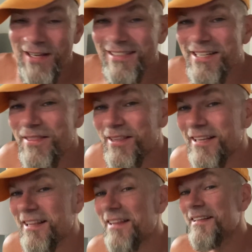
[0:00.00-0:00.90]
to
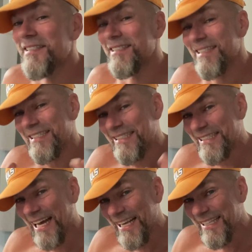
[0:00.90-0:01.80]
think that this is a
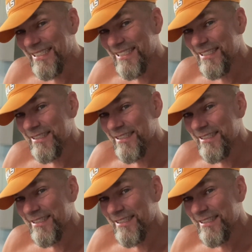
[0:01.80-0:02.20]
diet